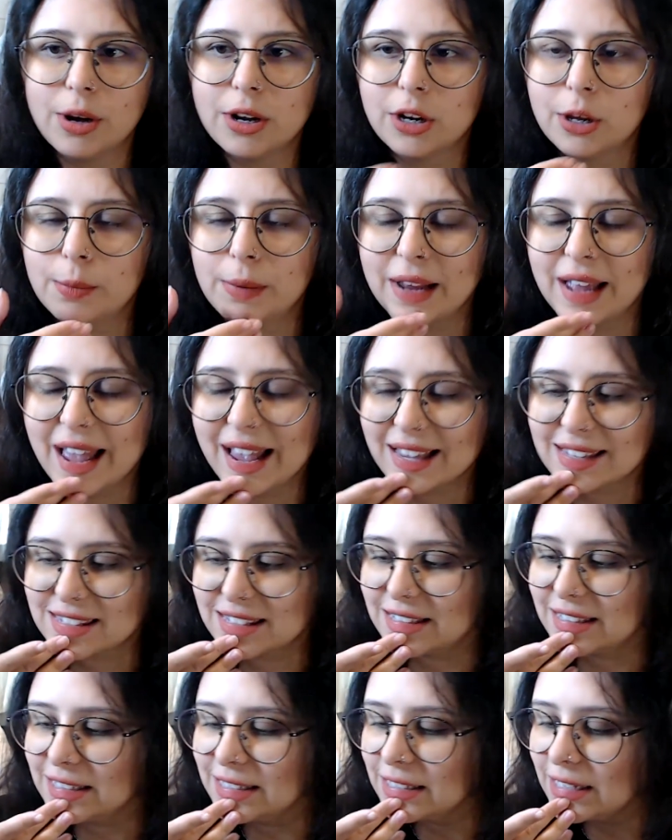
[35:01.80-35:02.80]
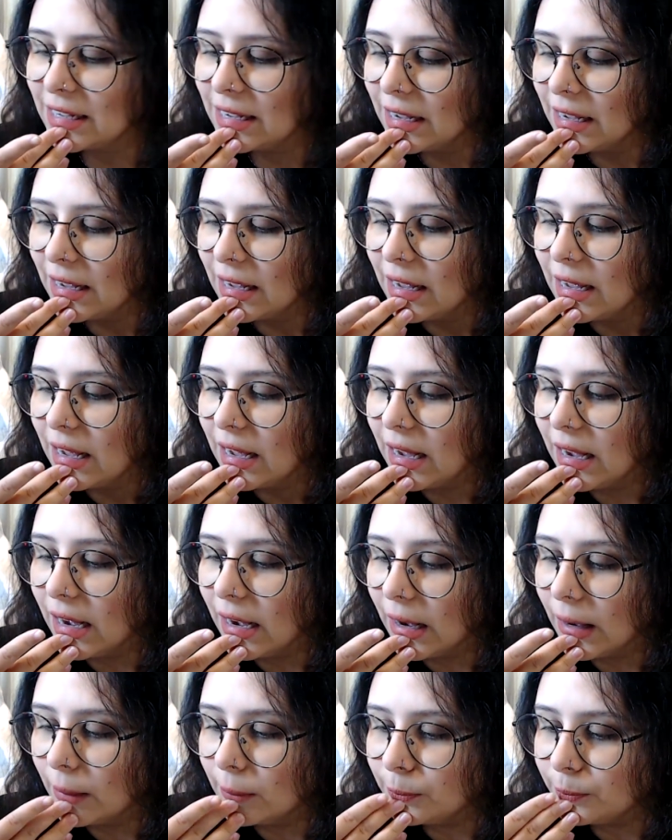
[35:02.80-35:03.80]
model by accident.
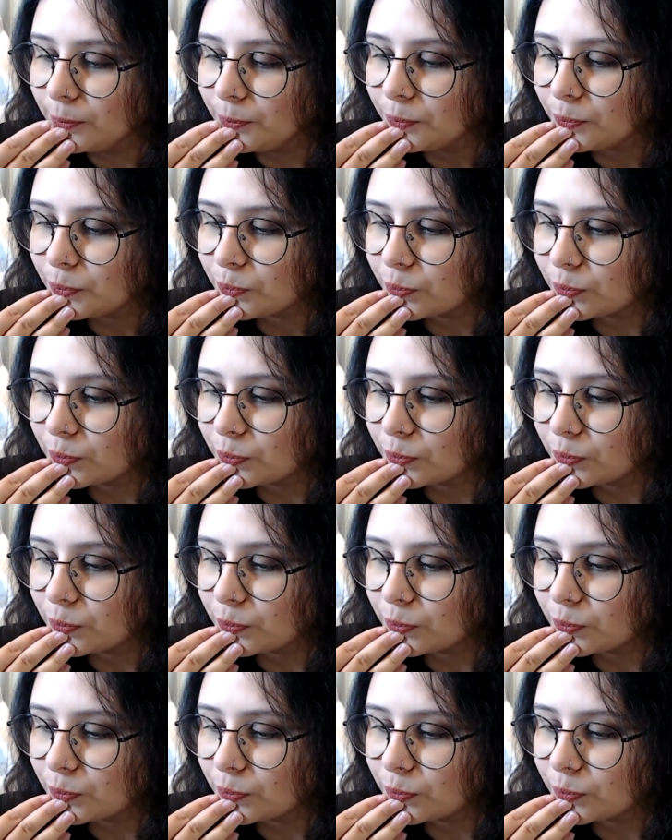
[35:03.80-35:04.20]
Um,